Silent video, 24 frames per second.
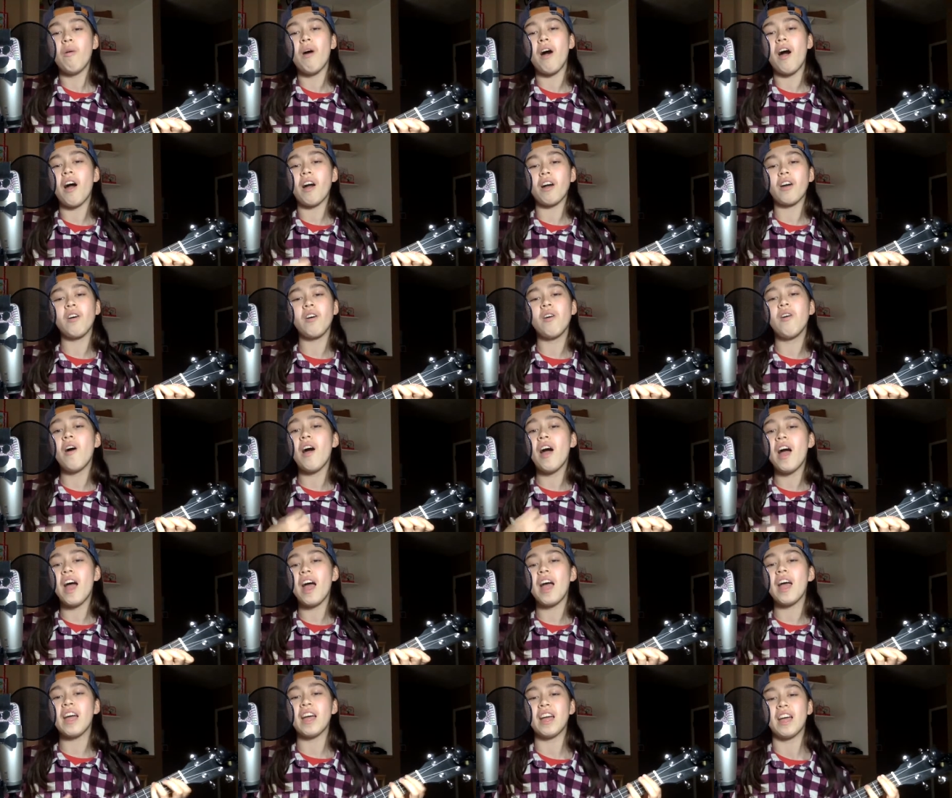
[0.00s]
walk
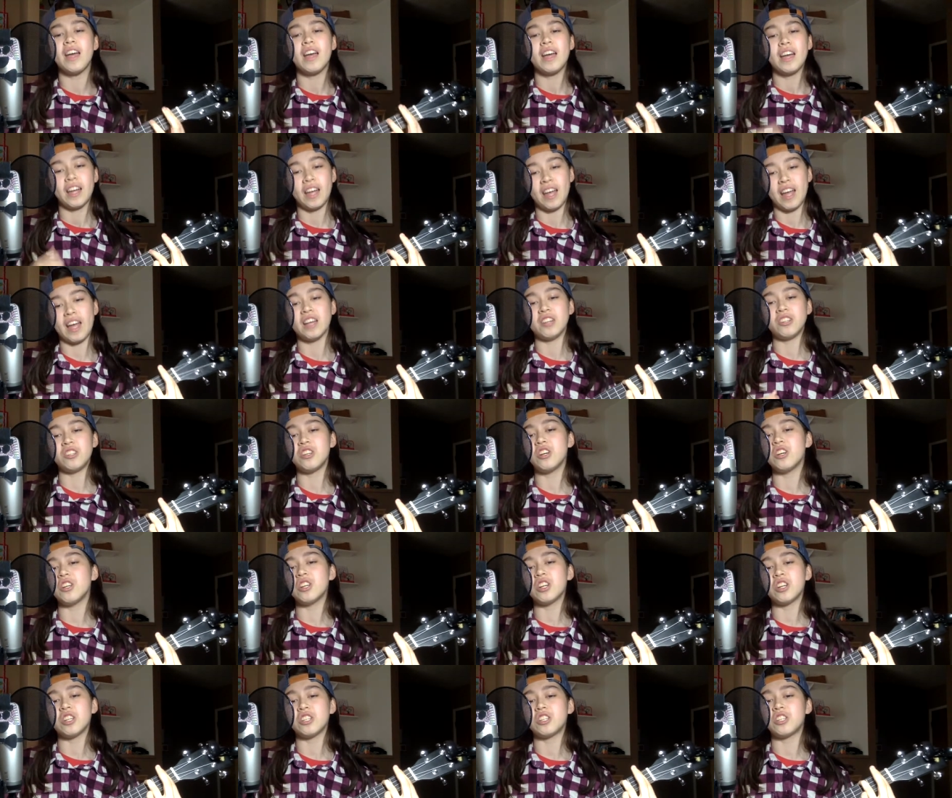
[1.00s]
away. Can't you
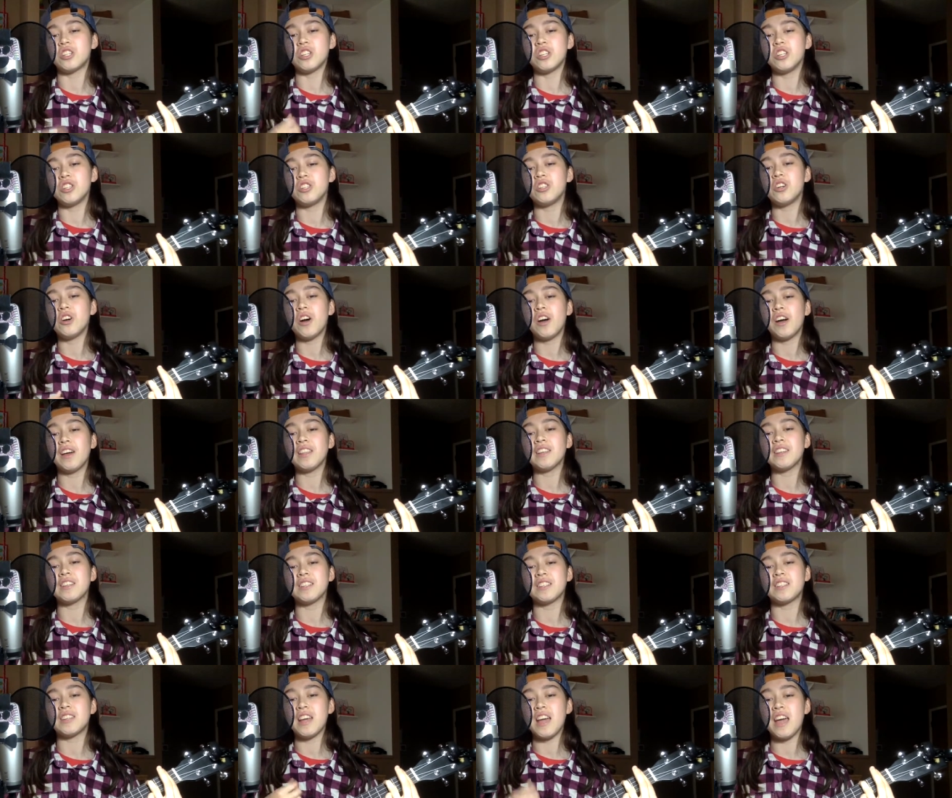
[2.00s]
just enjoy the
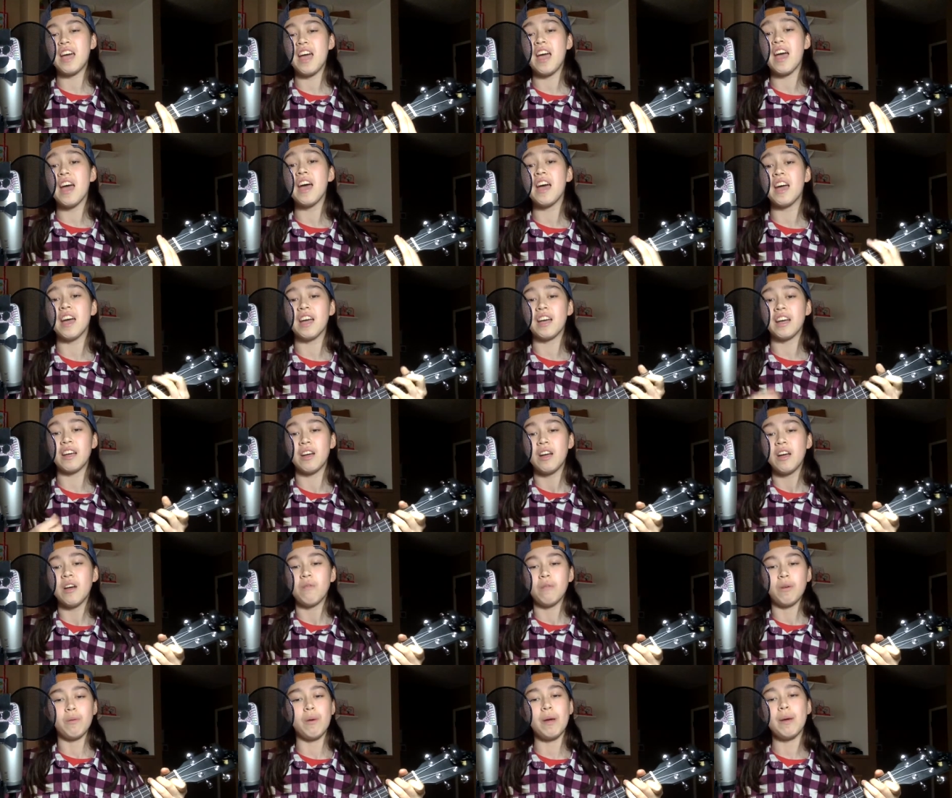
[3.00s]
stay?
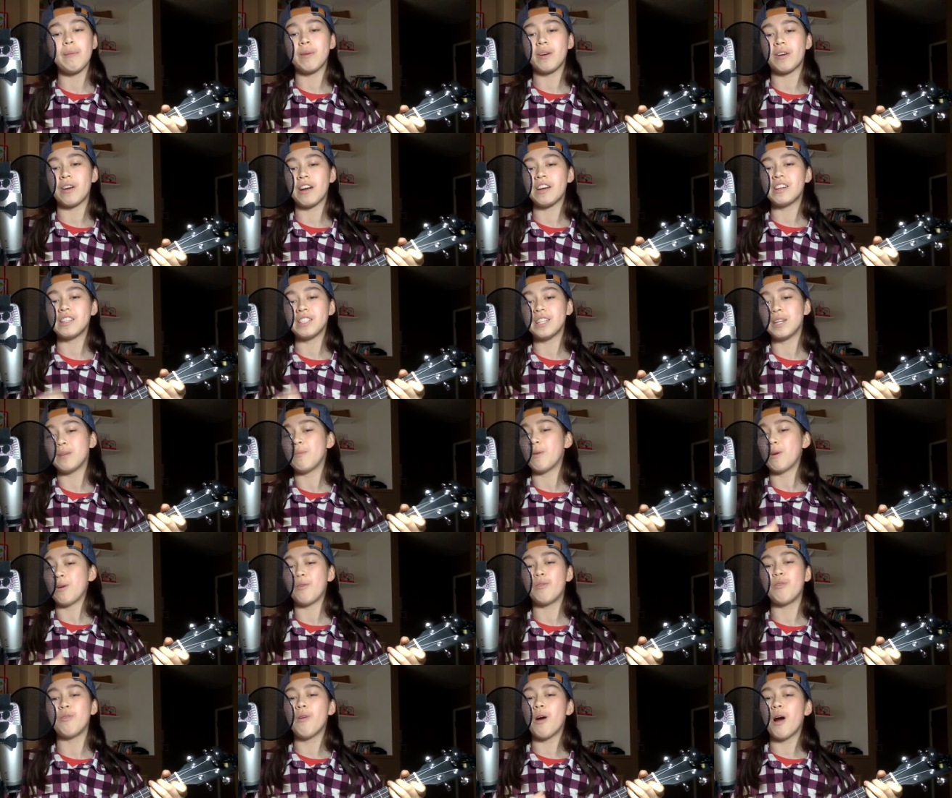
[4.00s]
We may be crazy, but
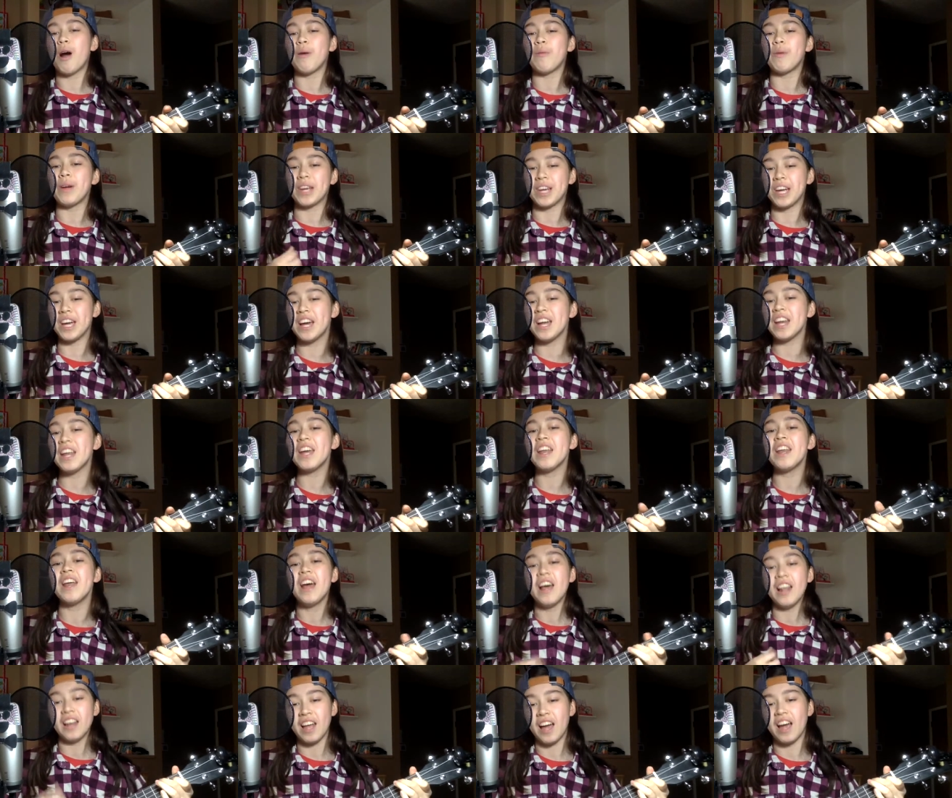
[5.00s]
who are we
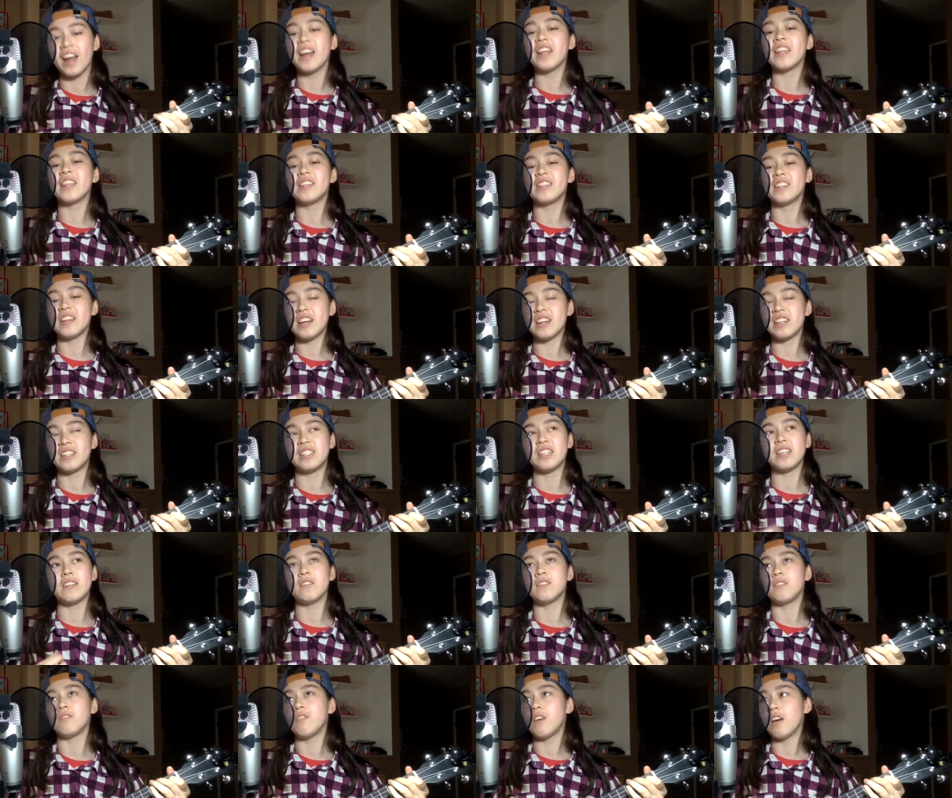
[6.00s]
kidding? Light of the day
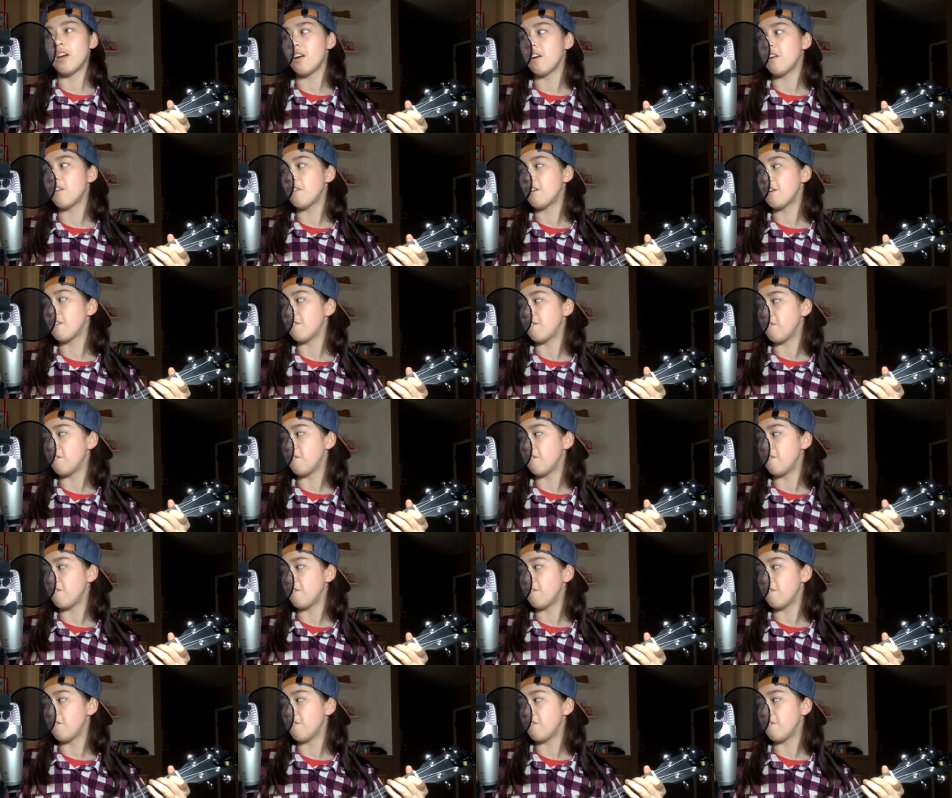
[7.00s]
seems very